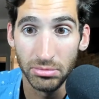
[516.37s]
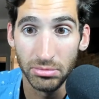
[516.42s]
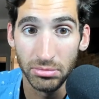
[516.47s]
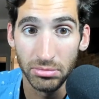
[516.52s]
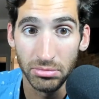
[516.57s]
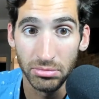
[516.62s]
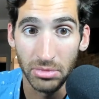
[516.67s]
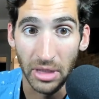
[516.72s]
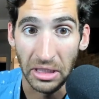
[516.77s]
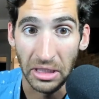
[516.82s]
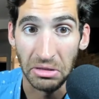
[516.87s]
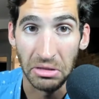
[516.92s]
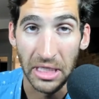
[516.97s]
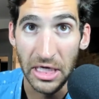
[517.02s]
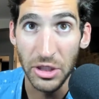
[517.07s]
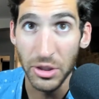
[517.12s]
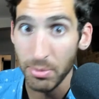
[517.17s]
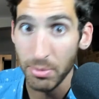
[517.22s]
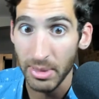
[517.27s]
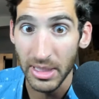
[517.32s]
Like, he
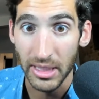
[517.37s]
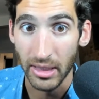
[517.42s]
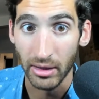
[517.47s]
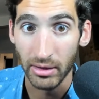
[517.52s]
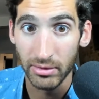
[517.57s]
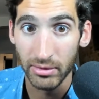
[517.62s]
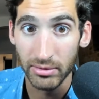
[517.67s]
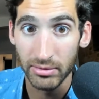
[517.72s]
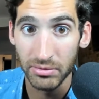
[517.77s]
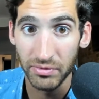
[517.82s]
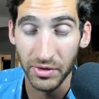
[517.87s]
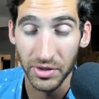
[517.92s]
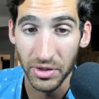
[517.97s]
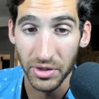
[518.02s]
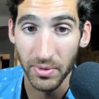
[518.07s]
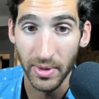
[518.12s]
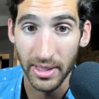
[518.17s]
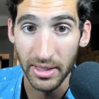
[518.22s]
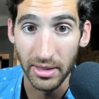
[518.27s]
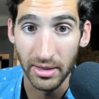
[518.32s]
should be here for
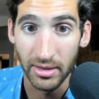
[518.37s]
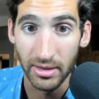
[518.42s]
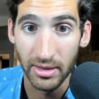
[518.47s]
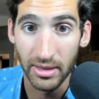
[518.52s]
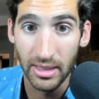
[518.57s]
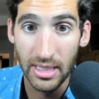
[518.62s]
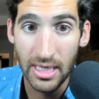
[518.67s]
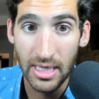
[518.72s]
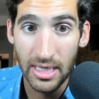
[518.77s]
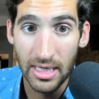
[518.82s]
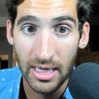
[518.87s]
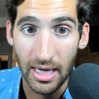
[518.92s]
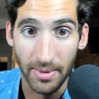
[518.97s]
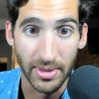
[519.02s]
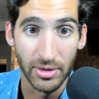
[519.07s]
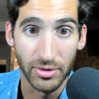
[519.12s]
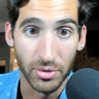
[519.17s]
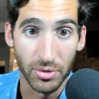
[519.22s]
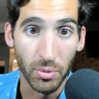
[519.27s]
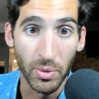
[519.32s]
UAE. I mean,
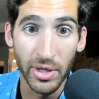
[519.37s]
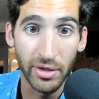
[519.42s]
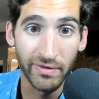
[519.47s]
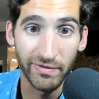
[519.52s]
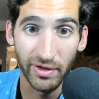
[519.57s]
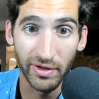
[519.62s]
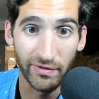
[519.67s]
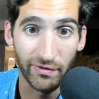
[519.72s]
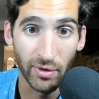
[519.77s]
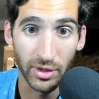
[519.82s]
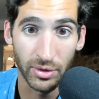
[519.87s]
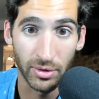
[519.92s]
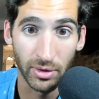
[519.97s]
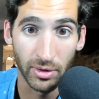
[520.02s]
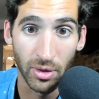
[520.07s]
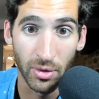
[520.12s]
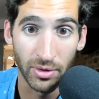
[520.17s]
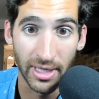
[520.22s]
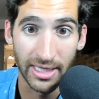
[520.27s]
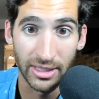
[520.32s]
he's the winner of La Flèche
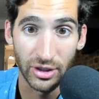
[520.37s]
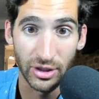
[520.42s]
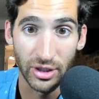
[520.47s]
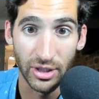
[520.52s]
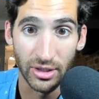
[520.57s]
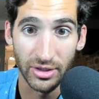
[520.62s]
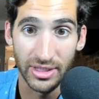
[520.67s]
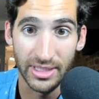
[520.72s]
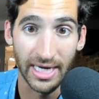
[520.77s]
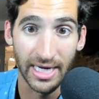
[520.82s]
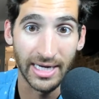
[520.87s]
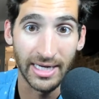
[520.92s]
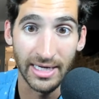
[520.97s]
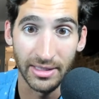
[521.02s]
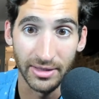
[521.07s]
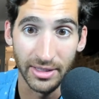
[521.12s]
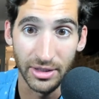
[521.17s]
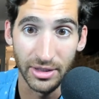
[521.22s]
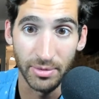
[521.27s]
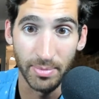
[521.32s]
Wallonne last year, second at
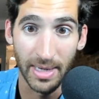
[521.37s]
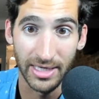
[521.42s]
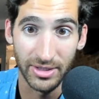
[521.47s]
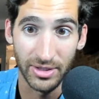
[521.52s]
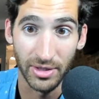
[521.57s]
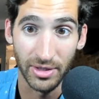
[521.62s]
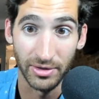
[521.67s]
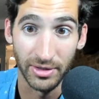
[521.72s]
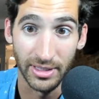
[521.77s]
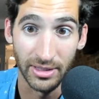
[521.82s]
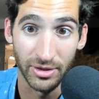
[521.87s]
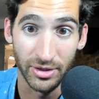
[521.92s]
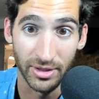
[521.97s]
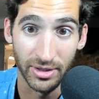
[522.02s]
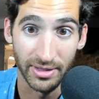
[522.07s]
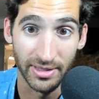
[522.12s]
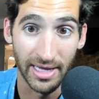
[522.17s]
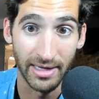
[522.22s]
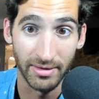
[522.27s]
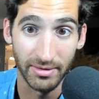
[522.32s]
Liège Bastogne Liège in
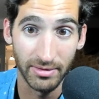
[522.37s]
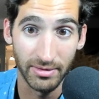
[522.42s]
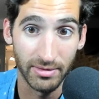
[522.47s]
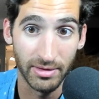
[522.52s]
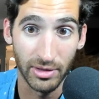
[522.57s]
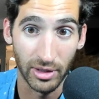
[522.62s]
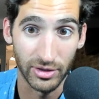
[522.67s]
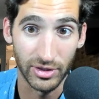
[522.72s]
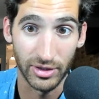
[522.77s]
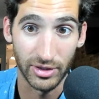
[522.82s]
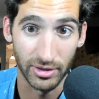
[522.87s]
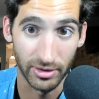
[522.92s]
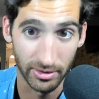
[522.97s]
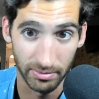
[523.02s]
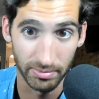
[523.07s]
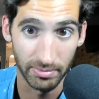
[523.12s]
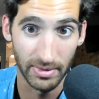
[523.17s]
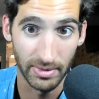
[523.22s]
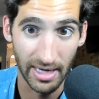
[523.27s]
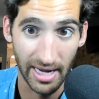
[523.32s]
that cluster
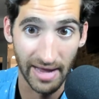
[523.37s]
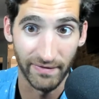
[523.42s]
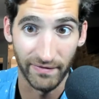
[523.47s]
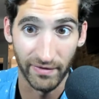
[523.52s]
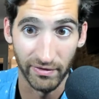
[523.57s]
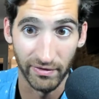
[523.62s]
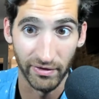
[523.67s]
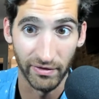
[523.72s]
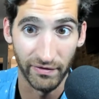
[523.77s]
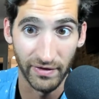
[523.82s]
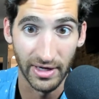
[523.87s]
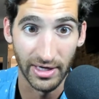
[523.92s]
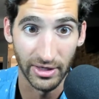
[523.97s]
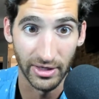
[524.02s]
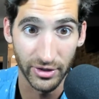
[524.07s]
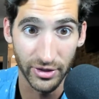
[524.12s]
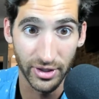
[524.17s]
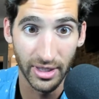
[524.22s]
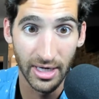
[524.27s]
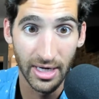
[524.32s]
F of a
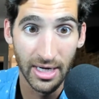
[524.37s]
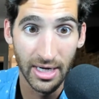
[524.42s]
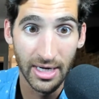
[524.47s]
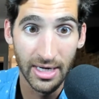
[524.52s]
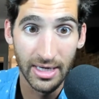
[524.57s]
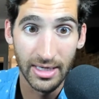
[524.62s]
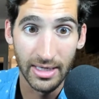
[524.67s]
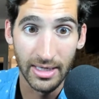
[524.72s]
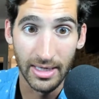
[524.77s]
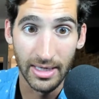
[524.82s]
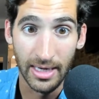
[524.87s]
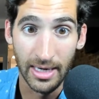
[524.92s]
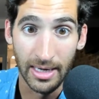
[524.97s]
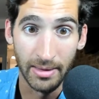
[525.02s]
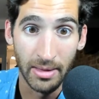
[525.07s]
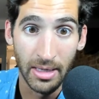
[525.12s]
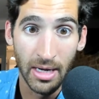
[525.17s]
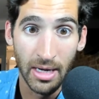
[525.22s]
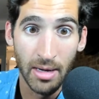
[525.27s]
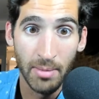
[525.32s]
finish.
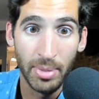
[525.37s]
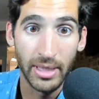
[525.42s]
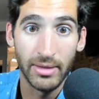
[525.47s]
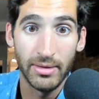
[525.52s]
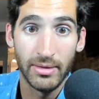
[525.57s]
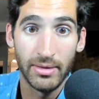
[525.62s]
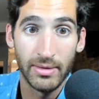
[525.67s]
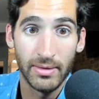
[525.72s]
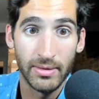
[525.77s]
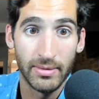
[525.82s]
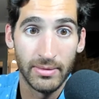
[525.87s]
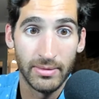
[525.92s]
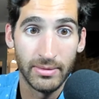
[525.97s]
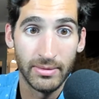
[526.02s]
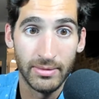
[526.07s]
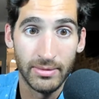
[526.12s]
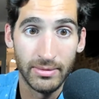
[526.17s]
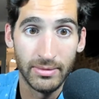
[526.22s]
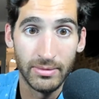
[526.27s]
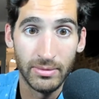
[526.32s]
But,
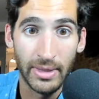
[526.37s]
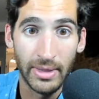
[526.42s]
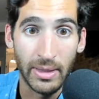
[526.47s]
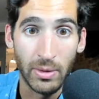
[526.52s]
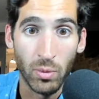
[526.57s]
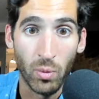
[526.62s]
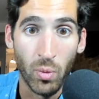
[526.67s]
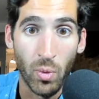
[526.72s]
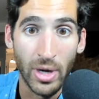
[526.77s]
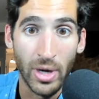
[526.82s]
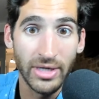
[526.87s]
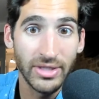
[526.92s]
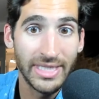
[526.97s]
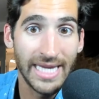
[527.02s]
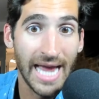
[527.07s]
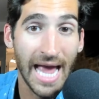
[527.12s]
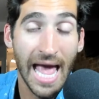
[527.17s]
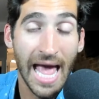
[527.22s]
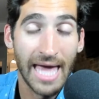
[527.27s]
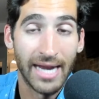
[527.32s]
like, where's he at?